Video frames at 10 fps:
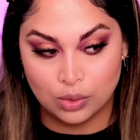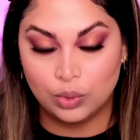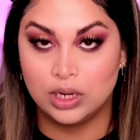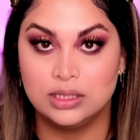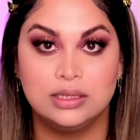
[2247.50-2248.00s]

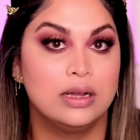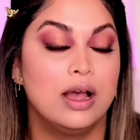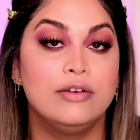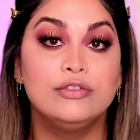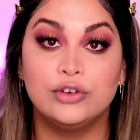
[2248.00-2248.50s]
was
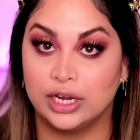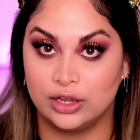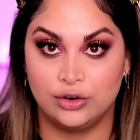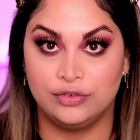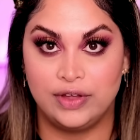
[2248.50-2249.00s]

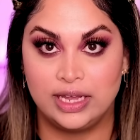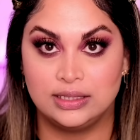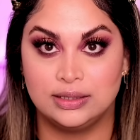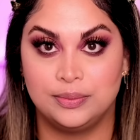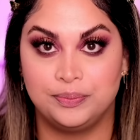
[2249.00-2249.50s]
covering her
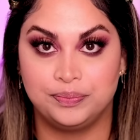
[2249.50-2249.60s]
face.